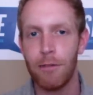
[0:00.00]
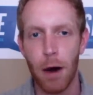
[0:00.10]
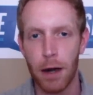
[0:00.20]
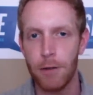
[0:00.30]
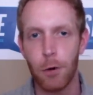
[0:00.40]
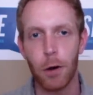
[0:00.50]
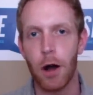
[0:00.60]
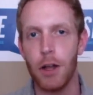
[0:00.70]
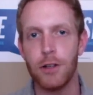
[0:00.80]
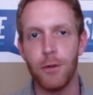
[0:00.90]
we have money for
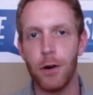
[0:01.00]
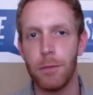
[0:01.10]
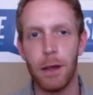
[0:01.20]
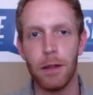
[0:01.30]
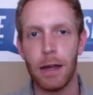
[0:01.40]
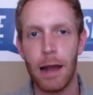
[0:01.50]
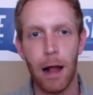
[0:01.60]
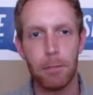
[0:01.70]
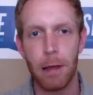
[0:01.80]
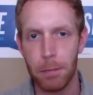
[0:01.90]
college affordability to
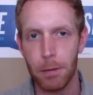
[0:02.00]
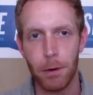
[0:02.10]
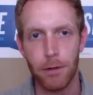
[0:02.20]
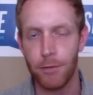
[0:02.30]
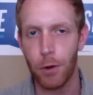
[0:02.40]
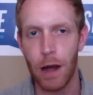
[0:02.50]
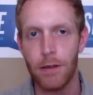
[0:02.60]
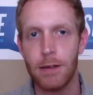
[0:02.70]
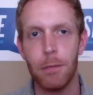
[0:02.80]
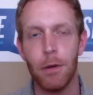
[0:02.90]
help people put food on
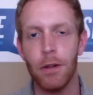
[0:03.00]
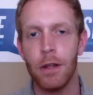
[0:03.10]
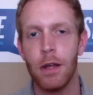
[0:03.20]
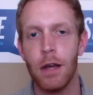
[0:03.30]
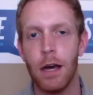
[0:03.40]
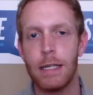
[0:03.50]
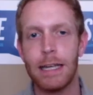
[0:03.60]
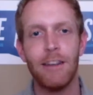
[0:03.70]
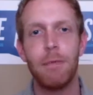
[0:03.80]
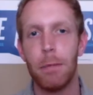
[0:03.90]
the table, uh, to
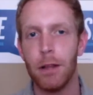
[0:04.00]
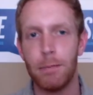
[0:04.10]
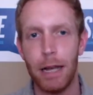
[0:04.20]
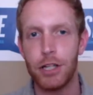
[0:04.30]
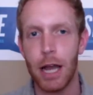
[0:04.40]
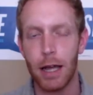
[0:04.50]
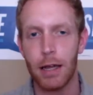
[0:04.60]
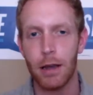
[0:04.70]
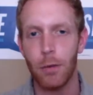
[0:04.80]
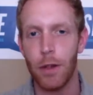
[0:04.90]
give people a paycheck
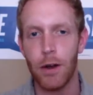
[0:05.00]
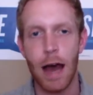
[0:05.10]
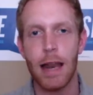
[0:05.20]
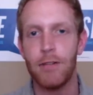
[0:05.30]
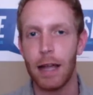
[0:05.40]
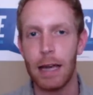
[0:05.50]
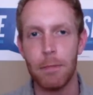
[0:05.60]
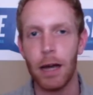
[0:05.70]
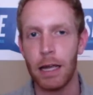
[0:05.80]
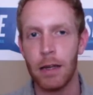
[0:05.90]
when they're not having any
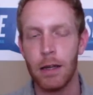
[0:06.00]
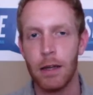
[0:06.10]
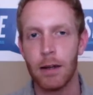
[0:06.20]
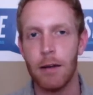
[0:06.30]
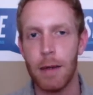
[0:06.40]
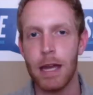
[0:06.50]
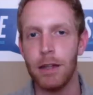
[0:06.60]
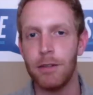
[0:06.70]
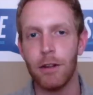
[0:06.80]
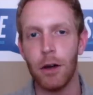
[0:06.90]
money come in.
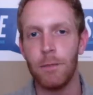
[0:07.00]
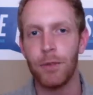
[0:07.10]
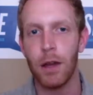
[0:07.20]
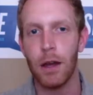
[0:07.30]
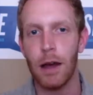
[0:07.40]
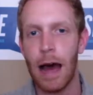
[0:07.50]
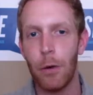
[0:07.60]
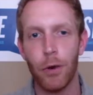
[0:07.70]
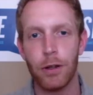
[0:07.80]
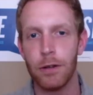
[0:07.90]
And so uh, I
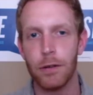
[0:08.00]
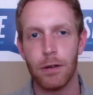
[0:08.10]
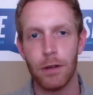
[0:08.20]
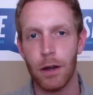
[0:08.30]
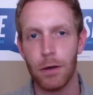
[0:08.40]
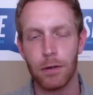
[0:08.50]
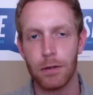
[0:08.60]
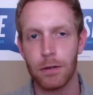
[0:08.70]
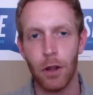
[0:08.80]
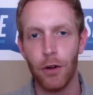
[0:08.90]
wouldn't, you know,
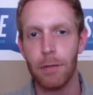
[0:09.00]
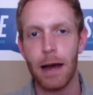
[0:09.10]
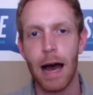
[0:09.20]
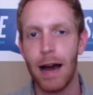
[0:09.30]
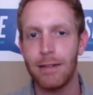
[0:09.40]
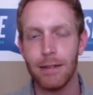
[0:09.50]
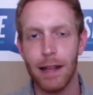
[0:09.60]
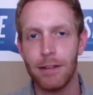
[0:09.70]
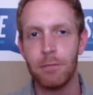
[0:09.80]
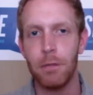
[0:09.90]
close my eyes and
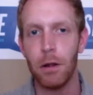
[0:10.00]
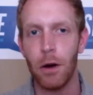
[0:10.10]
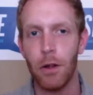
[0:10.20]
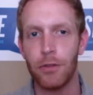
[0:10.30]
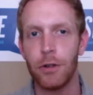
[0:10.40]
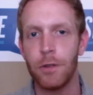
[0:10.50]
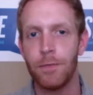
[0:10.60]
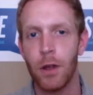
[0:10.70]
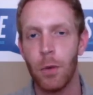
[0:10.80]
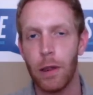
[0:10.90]
let this bill go
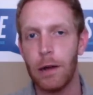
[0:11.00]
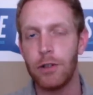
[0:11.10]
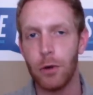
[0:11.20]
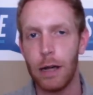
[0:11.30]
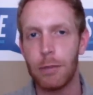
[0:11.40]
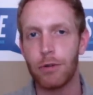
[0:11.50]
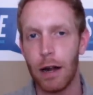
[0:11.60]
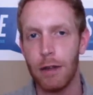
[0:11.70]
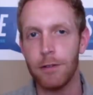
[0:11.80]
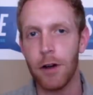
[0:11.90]
through without joining
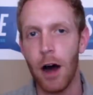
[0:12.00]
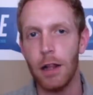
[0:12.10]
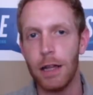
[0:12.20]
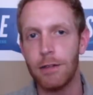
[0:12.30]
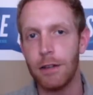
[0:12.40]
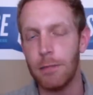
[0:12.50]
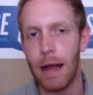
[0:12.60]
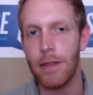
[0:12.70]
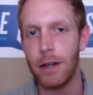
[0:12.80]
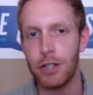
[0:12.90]
progressive colleagues to
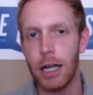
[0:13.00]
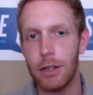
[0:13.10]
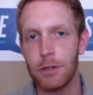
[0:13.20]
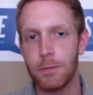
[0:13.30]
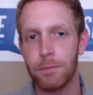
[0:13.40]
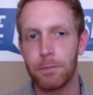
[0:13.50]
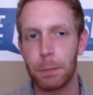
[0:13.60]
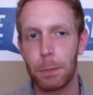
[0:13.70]
demand that it change.